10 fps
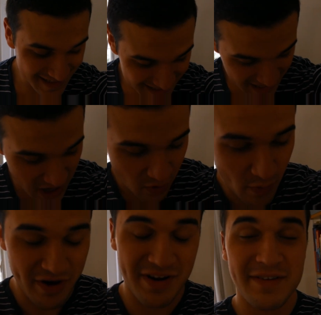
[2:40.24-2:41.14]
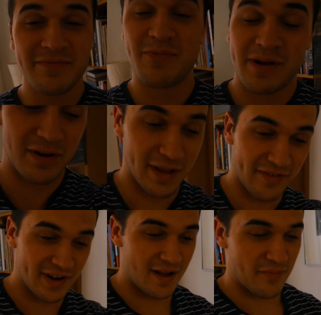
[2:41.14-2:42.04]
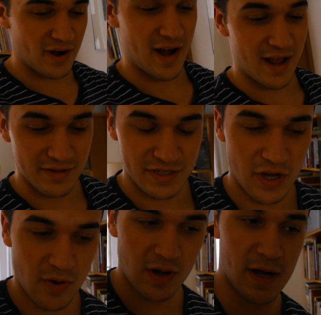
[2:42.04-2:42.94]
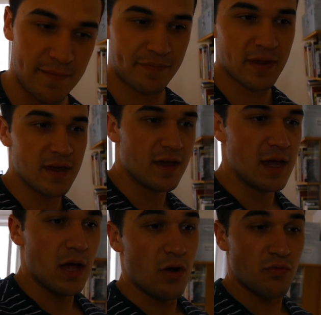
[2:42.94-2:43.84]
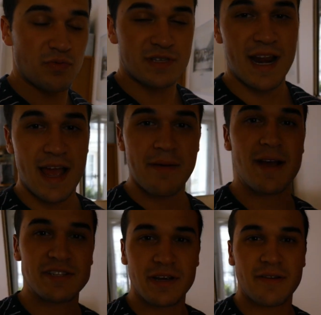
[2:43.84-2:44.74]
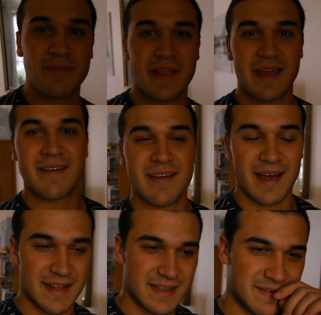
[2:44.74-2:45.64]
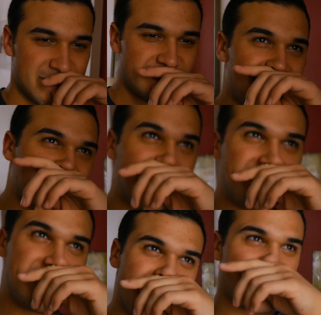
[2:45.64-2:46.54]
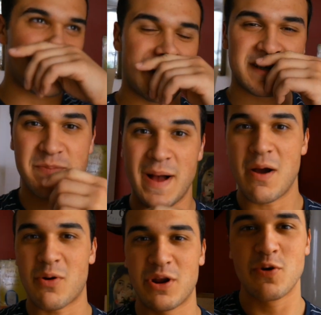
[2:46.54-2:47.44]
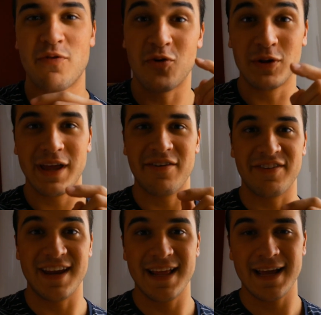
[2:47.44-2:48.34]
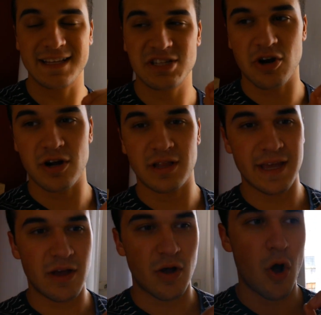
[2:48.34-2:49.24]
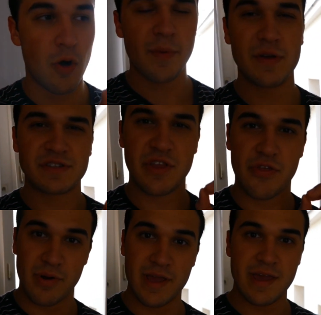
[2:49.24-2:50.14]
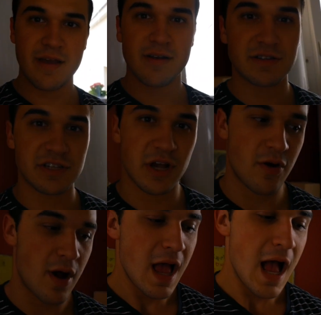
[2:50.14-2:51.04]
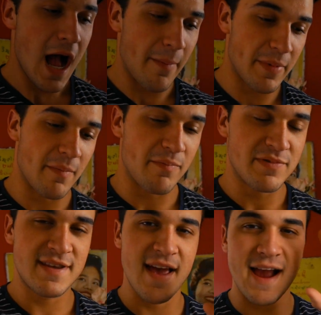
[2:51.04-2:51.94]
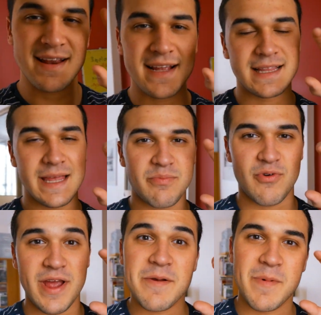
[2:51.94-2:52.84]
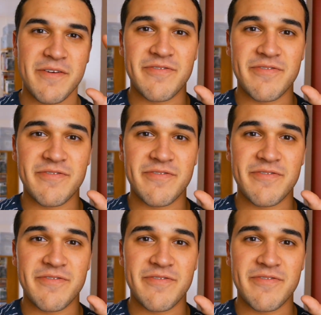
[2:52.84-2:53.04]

see, we're we're living it up right now. So um, today I'm actually gonna like kind of do this on the spot. We're gonna do a full day of eating. It's currently almost three here, so I'm gonna technically break my